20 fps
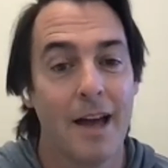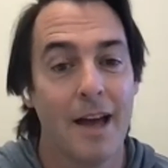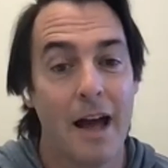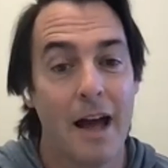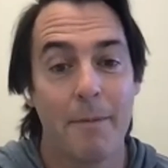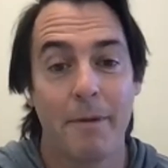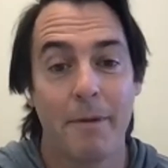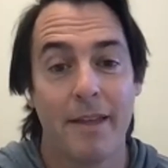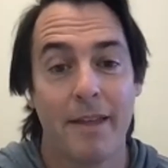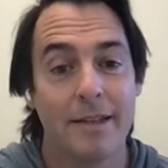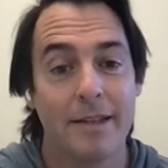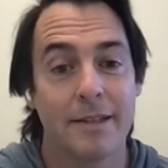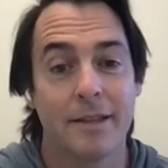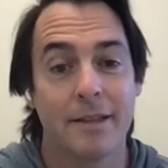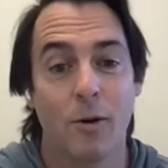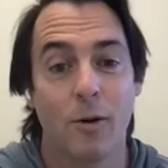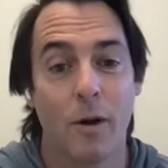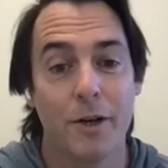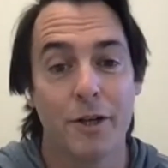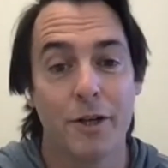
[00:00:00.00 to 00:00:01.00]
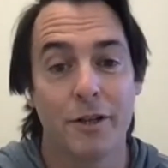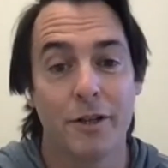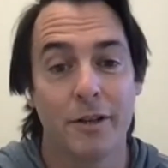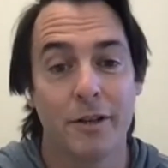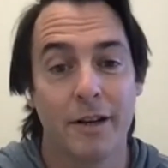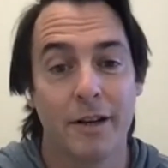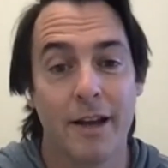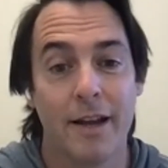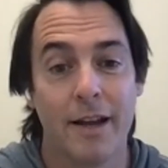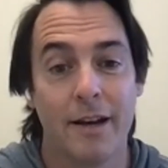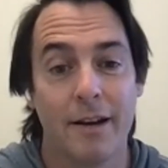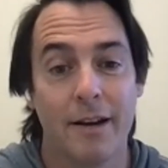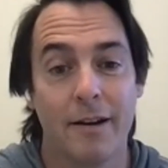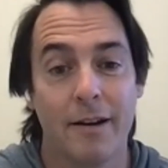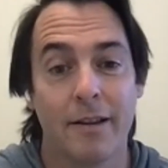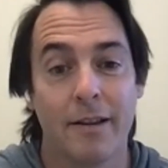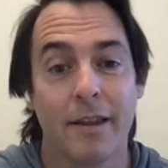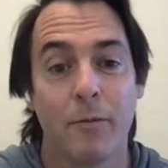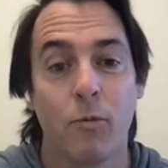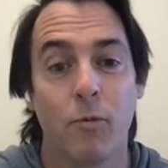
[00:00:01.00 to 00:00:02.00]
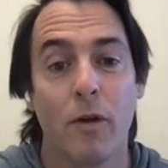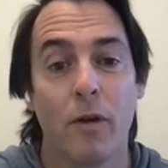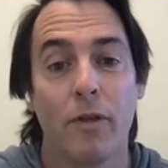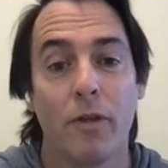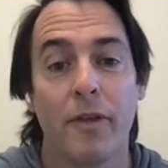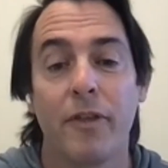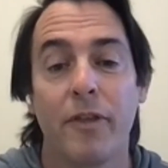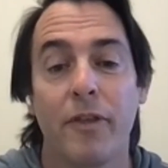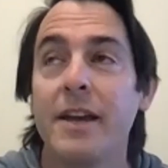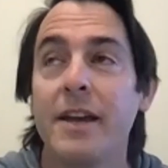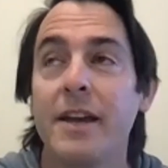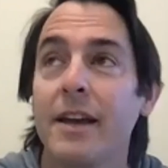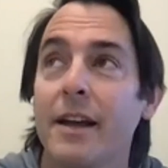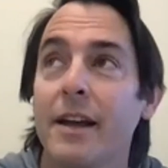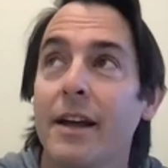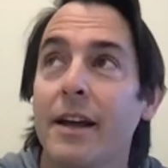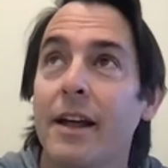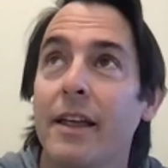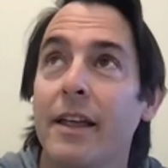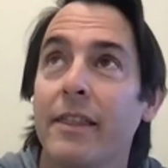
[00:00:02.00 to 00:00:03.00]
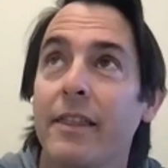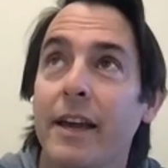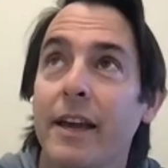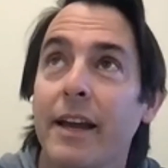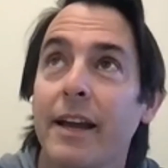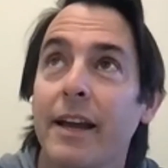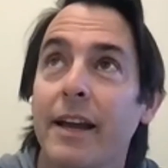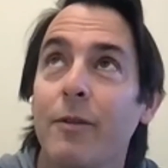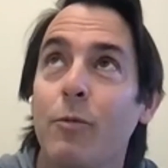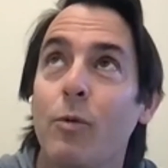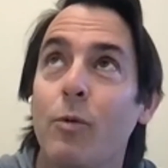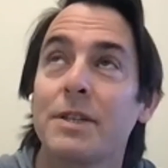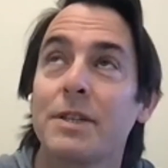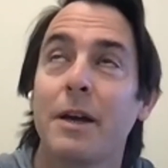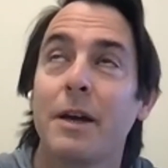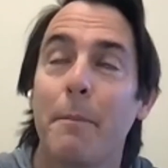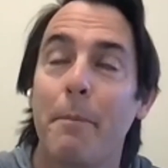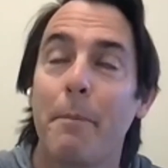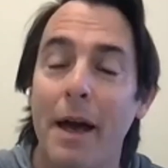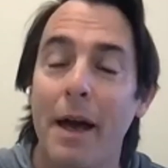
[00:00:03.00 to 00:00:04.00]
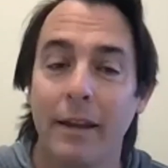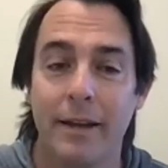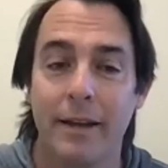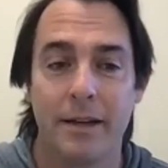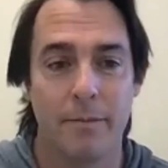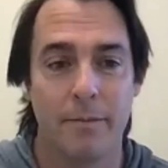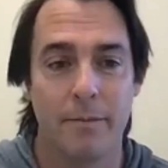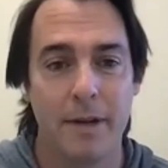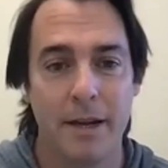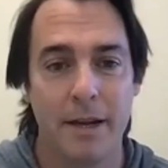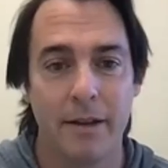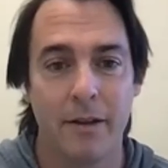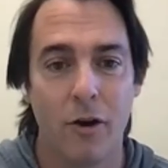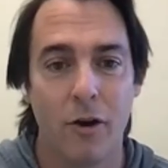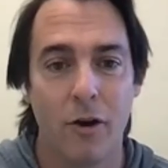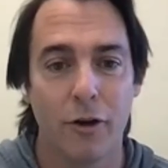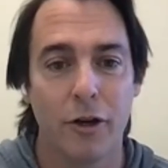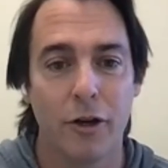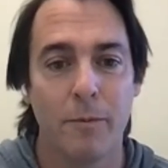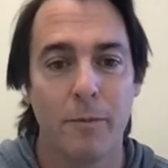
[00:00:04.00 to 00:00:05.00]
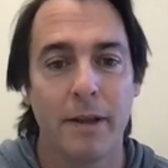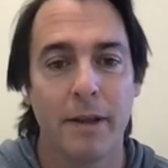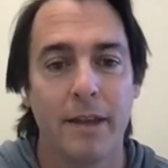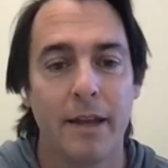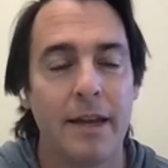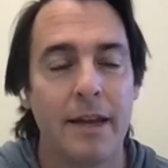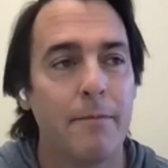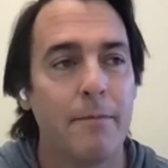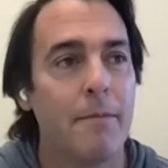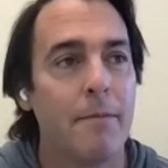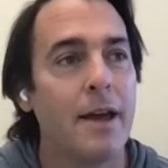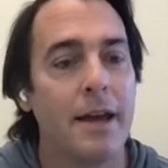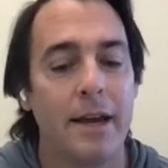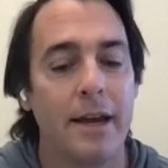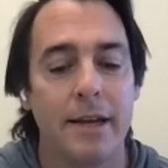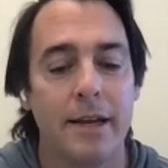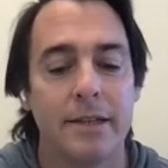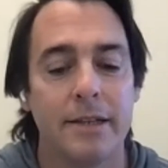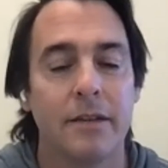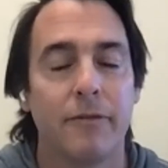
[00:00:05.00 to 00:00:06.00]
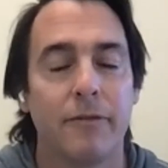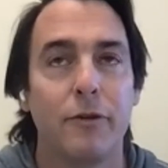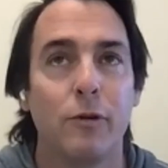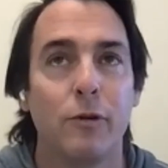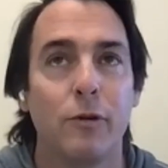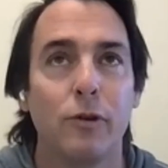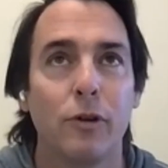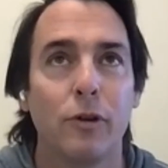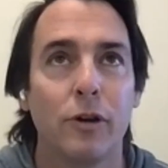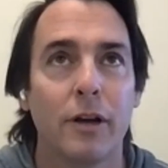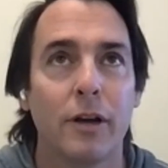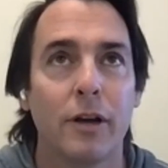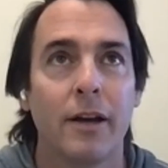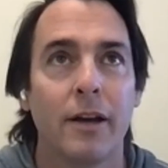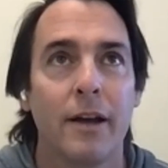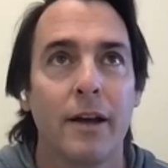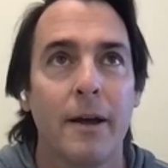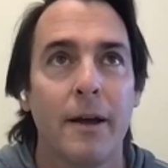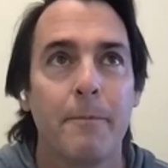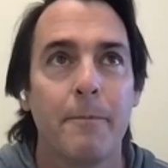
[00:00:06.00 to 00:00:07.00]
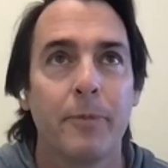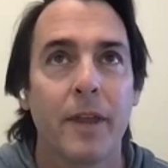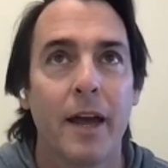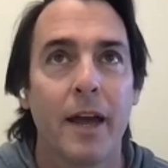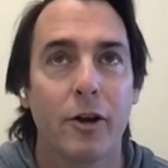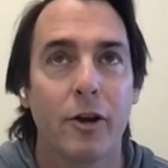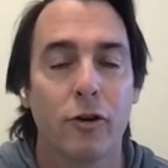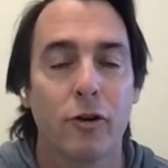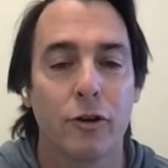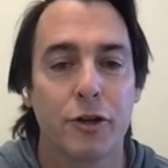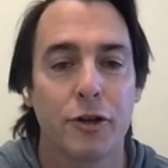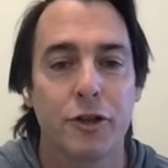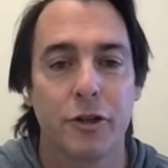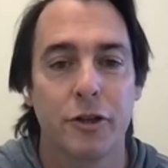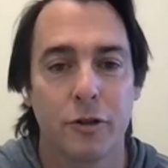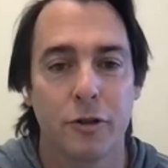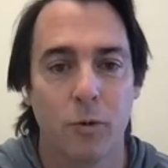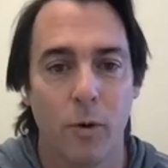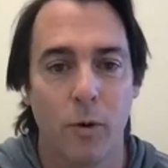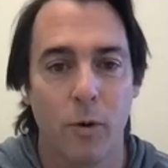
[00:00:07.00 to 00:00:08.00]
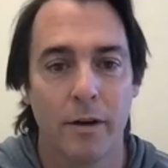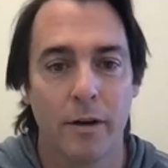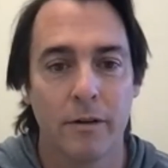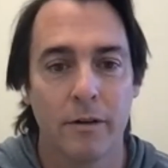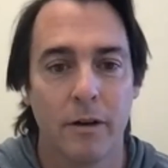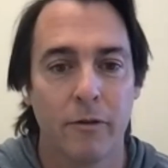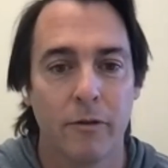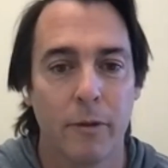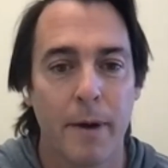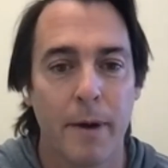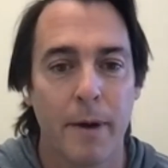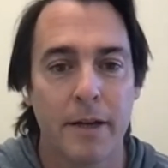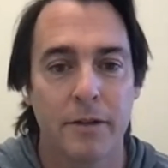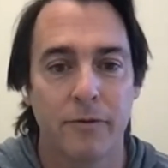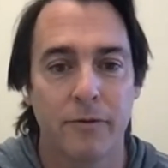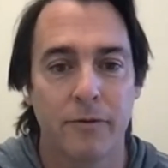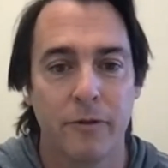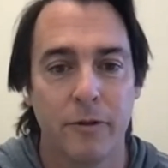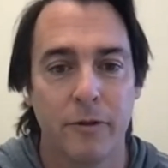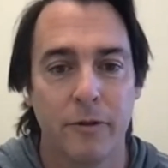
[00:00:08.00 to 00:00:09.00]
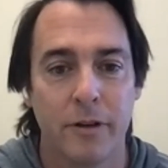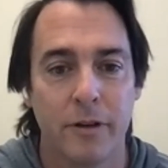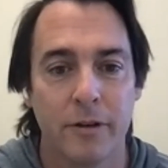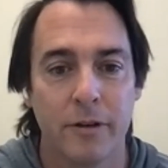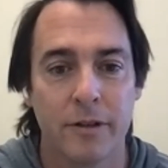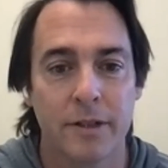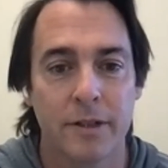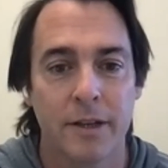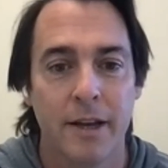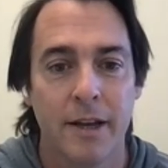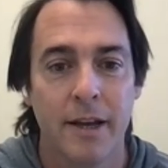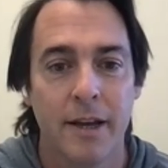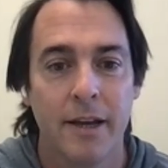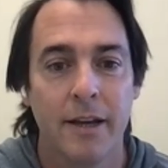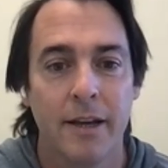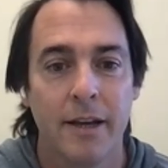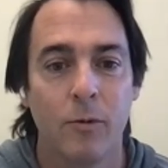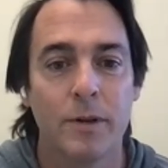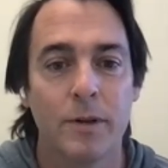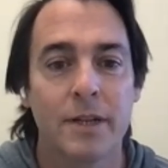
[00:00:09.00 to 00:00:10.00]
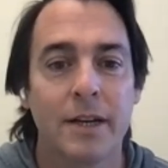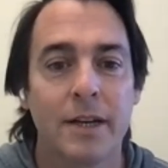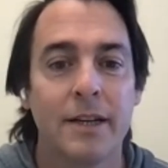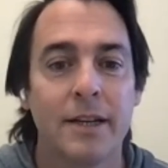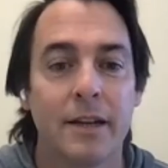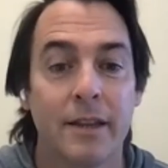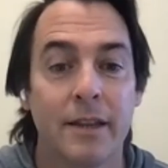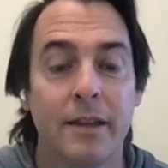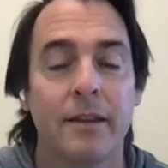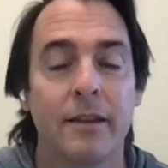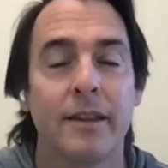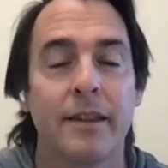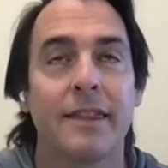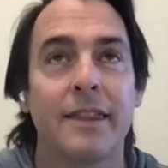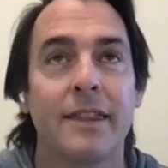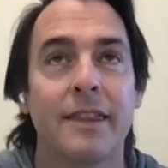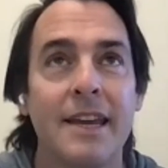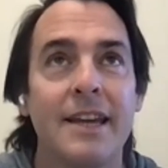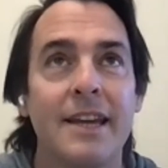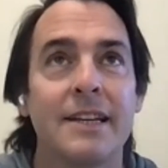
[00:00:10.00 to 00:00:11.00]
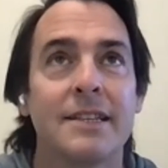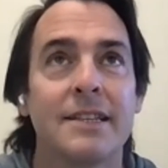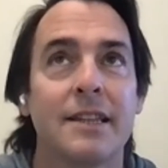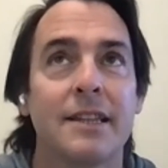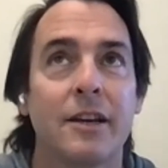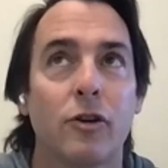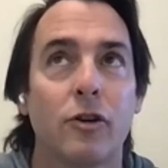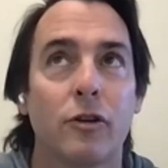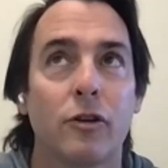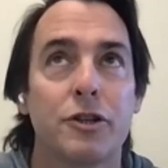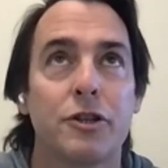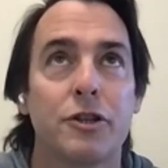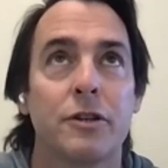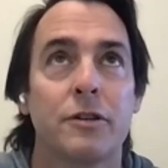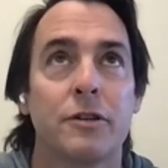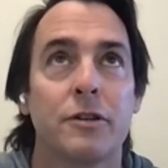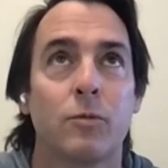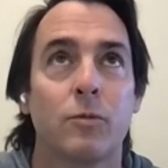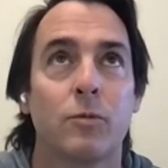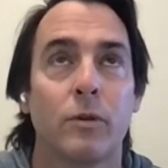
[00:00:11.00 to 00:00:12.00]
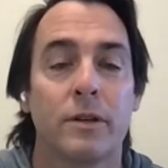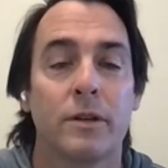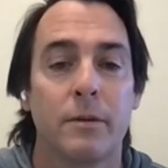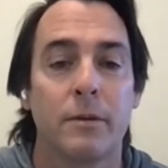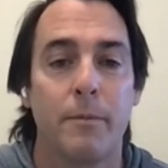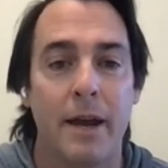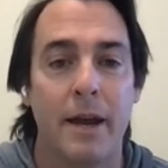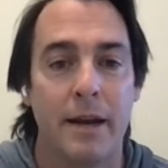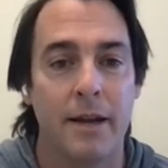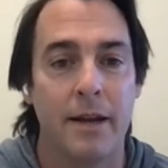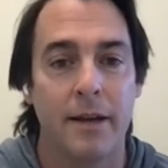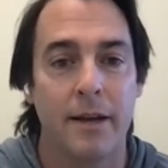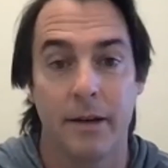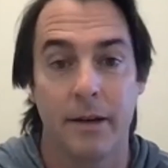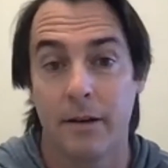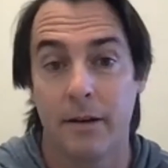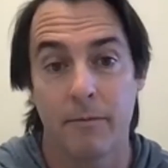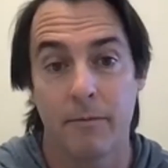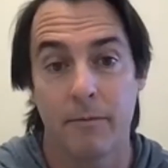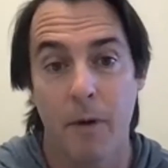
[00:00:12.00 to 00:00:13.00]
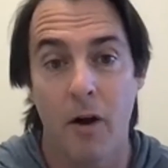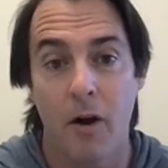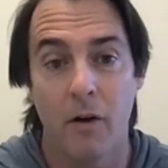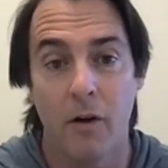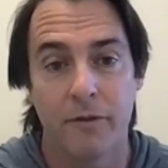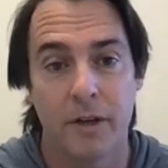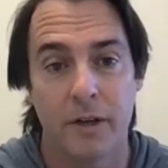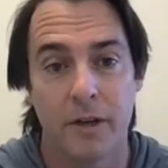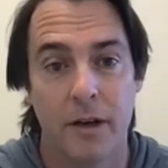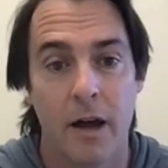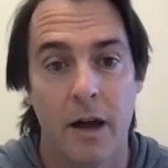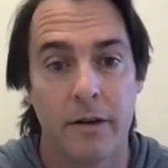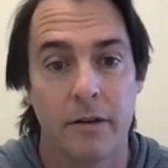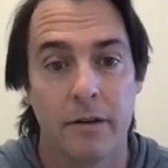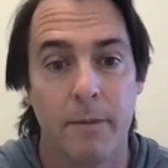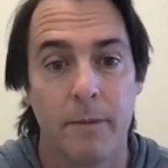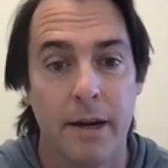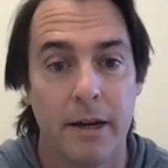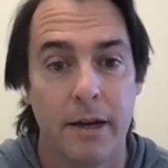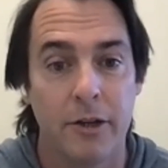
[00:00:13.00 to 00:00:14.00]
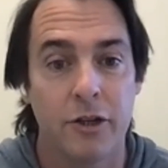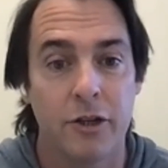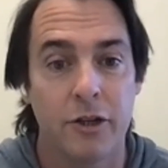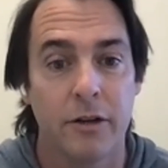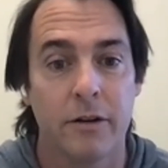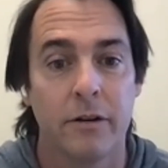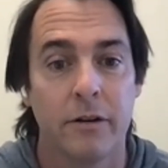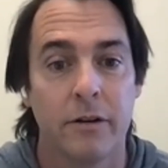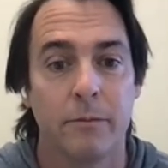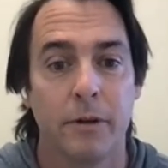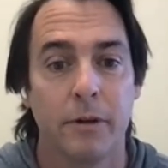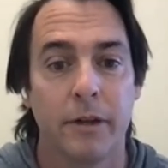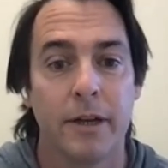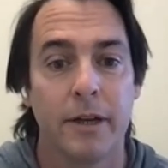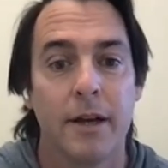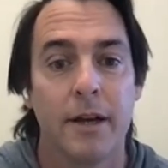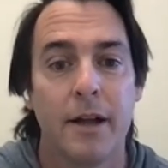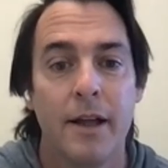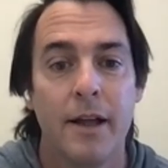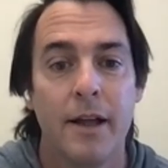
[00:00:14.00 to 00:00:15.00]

I mean, that's the question. And the, what the thing that was compelling to me in the argument that he made is if you look at Christian Twitter over the past few years, it was the, the things that Christians were debating and often not debating charitably.